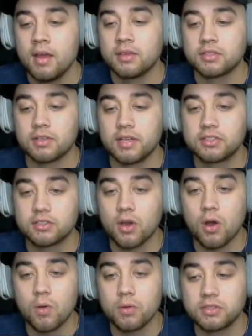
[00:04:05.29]
So let's
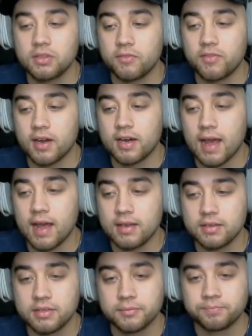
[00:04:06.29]
go to the very
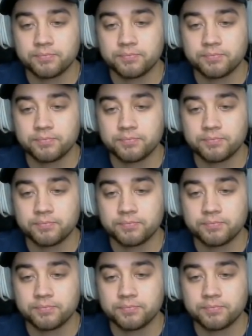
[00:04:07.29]
end.